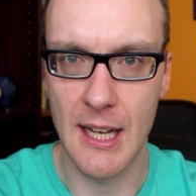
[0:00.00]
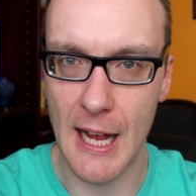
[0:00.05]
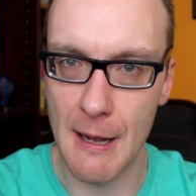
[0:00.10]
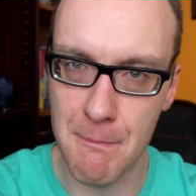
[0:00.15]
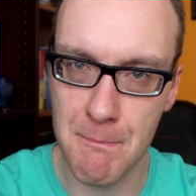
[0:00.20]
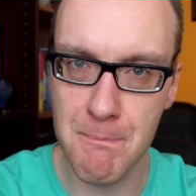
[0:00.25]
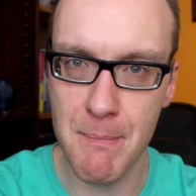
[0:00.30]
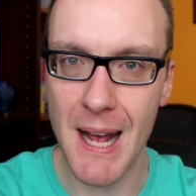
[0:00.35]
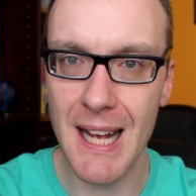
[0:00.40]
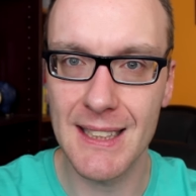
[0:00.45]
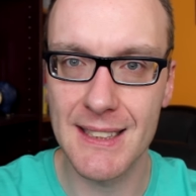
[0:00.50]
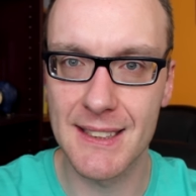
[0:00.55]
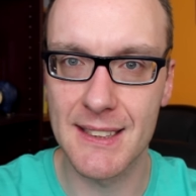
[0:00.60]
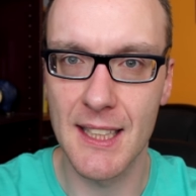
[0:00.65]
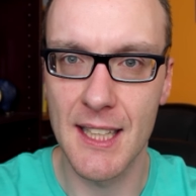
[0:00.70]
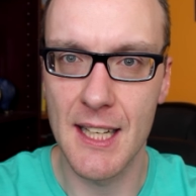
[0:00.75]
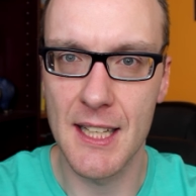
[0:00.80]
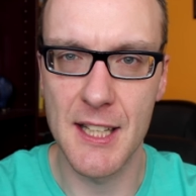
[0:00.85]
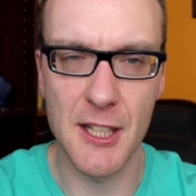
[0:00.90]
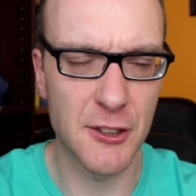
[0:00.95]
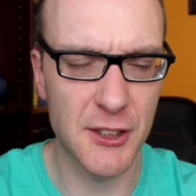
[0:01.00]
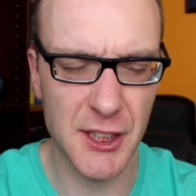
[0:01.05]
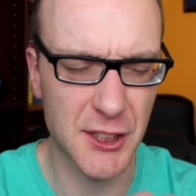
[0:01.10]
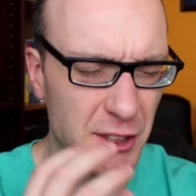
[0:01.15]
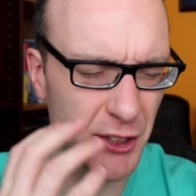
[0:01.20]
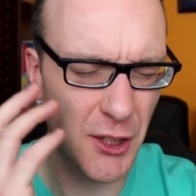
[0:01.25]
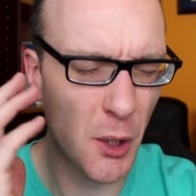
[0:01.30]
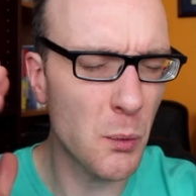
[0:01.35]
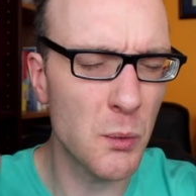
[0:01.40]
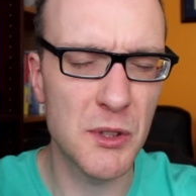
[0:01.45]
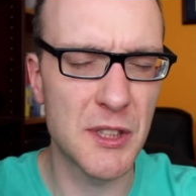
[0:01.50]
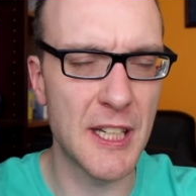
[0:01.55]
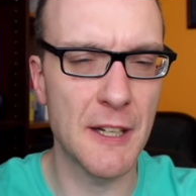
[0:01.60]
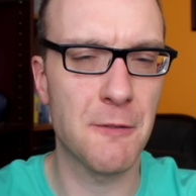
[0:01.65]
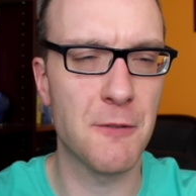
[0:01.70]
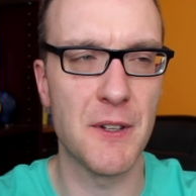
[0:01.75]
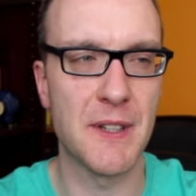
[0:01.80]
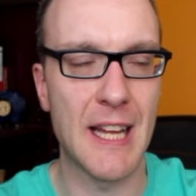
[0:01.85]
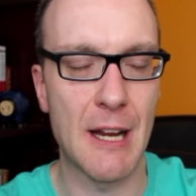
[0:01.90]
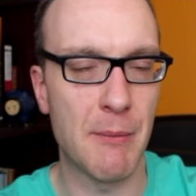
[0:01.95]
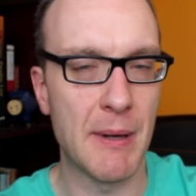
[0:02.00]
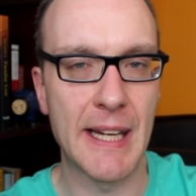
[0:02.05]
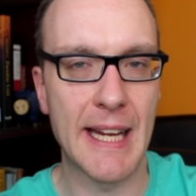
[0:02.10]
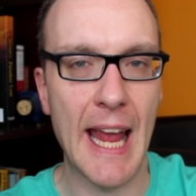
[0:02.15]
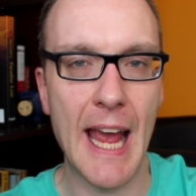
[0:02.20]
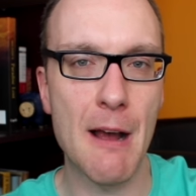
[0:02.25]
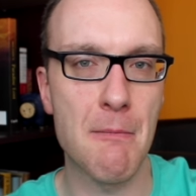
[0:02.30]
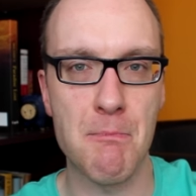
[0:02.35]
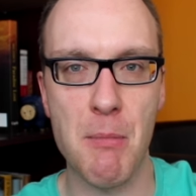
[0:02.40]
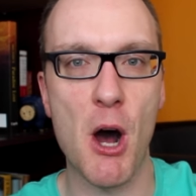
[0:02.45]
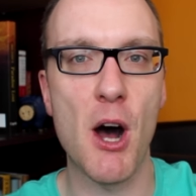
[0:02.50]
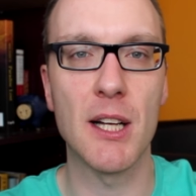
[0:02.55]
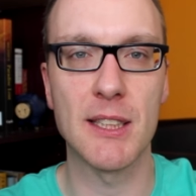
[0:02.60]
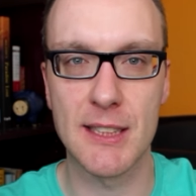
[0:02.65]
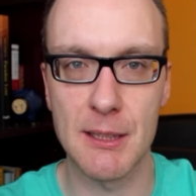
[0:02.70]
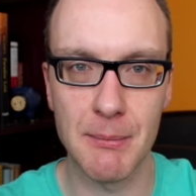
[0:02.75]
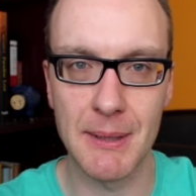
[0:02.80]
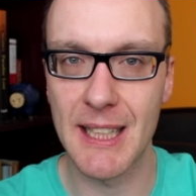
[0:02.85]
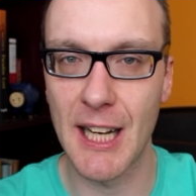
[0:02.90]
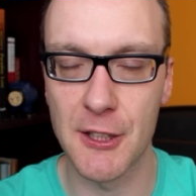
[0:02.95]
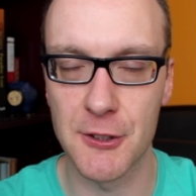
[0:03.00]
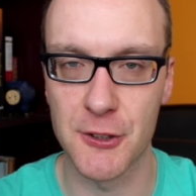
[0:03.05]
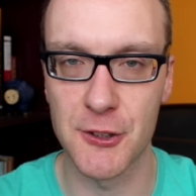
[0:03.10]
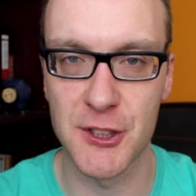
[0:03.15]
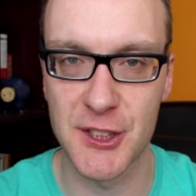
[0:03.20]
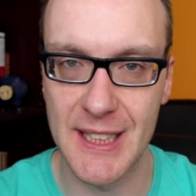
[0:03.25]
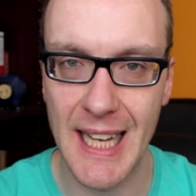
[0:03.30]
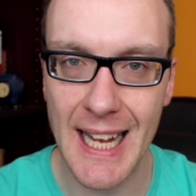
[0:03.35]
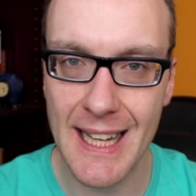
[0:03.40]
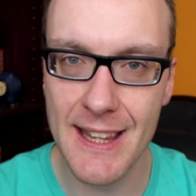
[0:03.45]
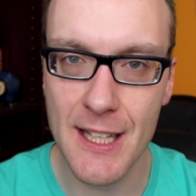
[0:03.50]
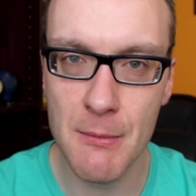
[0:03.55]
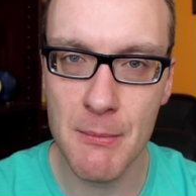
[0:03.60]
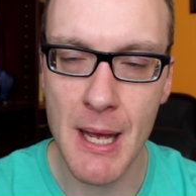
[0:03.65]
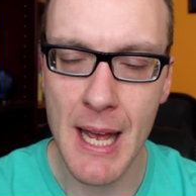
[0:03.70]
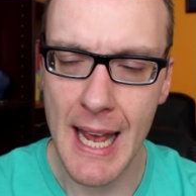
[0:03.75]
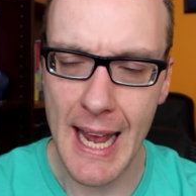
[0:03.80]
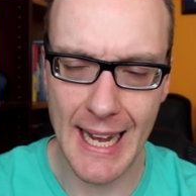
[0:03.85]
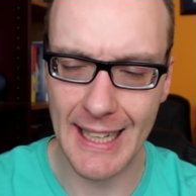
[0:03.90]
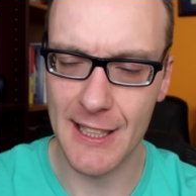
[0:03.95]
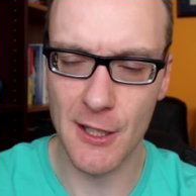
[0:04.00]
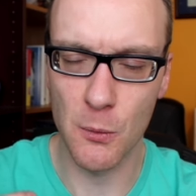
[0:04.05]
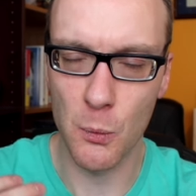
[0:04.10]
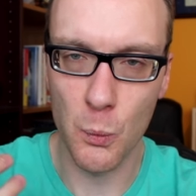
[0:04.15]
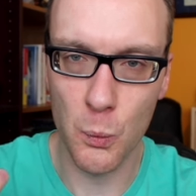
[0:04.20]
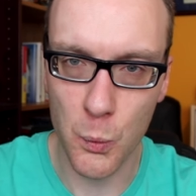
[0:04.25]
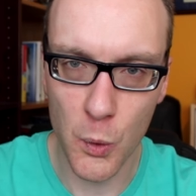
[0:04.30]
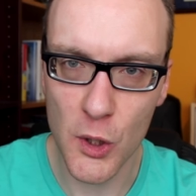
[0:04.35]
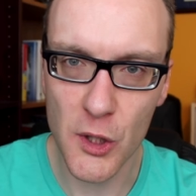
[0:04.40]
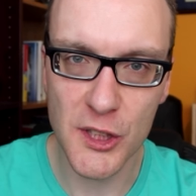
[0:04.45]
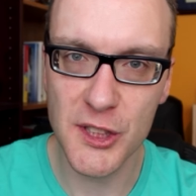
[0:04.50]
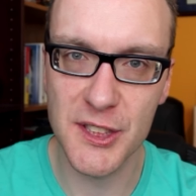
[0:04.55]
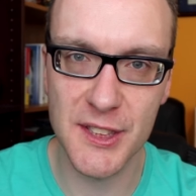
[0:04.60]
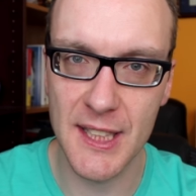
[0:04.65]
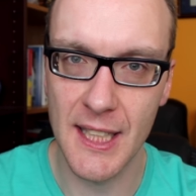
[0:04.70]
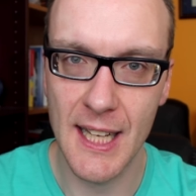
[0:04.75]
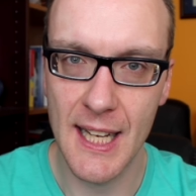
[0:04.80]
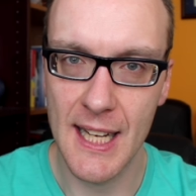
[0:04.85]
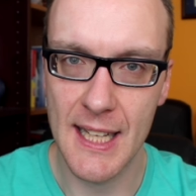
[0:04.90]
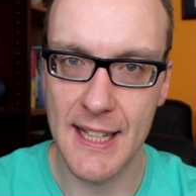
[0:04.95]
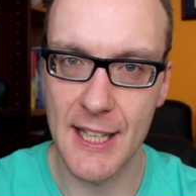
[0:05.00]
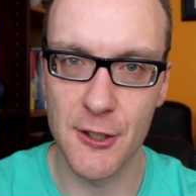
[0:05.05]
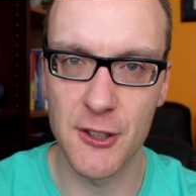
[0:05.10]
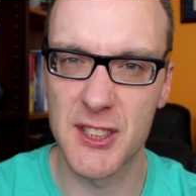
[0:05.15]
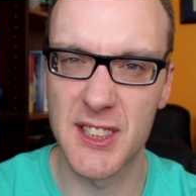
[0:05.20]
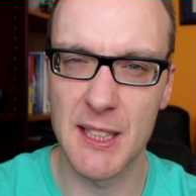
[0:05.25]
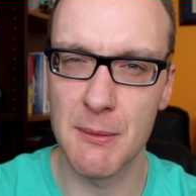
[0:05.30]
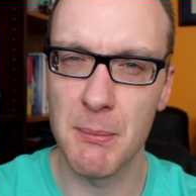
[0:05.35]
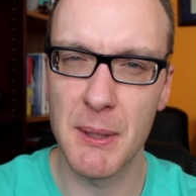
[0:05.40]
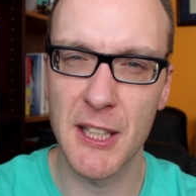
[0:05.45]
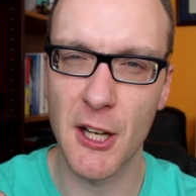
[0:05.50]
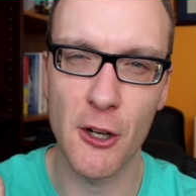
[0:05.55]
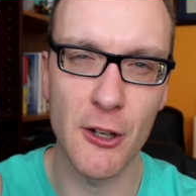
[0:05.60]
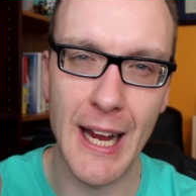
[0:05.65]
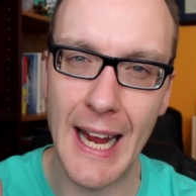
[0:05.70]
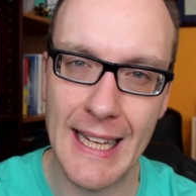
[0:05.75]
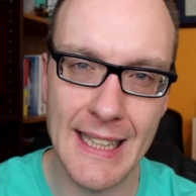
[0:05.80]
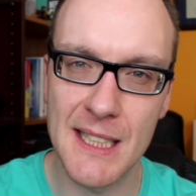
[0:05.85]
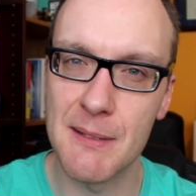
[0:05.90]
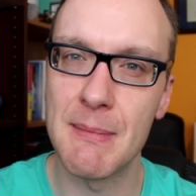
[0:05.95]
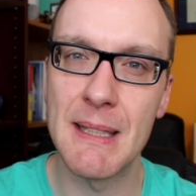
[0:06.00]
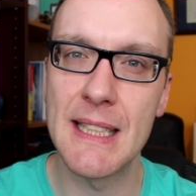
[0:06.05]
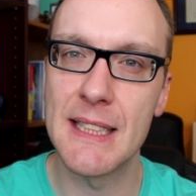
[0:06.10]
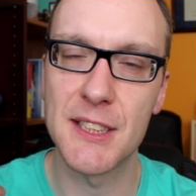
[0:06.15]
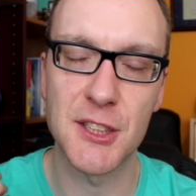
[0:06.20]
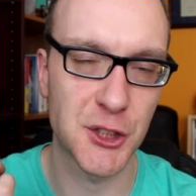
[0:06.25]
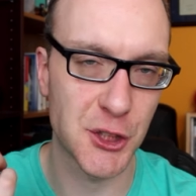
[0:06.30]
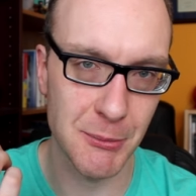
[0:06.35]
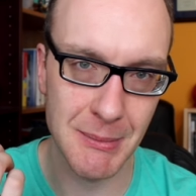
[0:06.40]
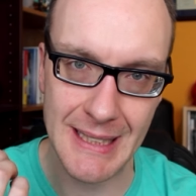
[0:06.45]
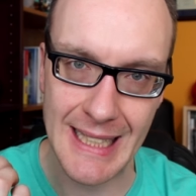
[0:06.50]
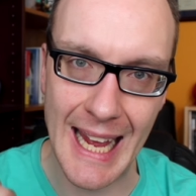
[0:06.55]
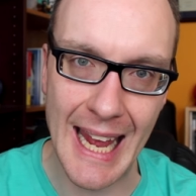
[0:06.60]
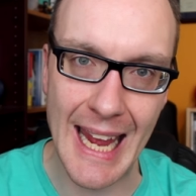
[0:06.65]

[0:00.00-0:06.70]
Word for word: At best, they're just so different that we can't possibly understand them, and at worst, they're simply our enemies to be